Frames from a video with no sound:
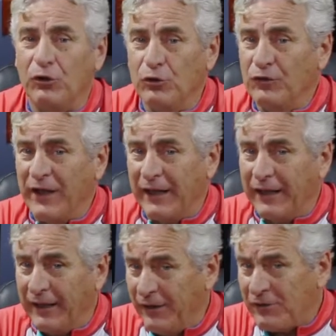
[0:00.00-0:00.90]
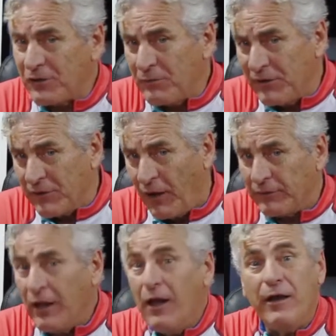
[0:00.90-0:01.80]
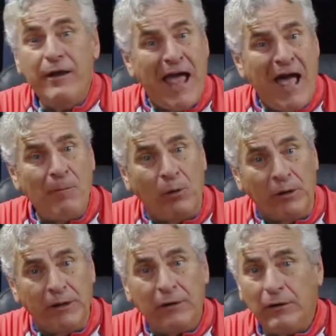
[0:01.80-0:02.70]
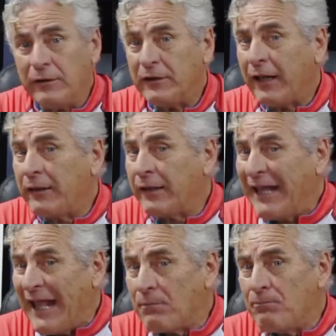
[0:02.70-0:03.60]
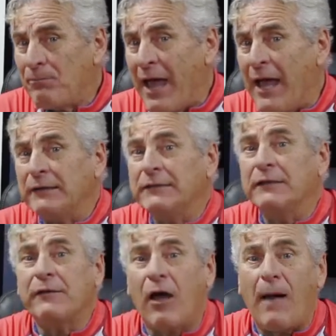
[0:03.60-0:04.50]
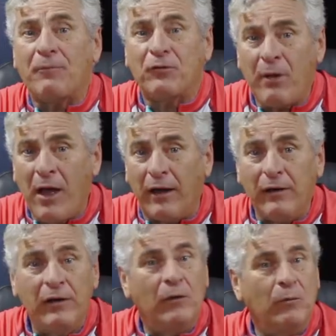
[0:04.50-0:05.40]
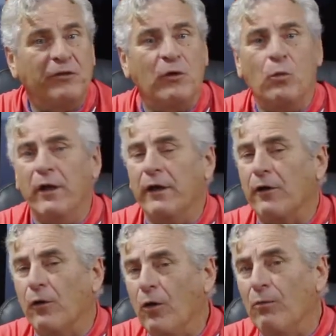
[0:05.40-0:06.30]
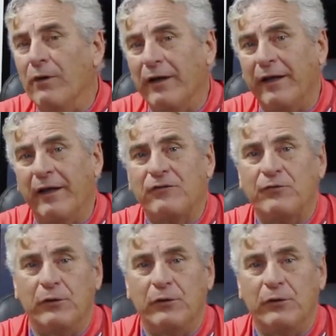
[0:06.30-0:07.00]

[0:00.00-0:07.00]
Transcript: Juve-Inter result, Napoli looked to get back to top spot with the win at home against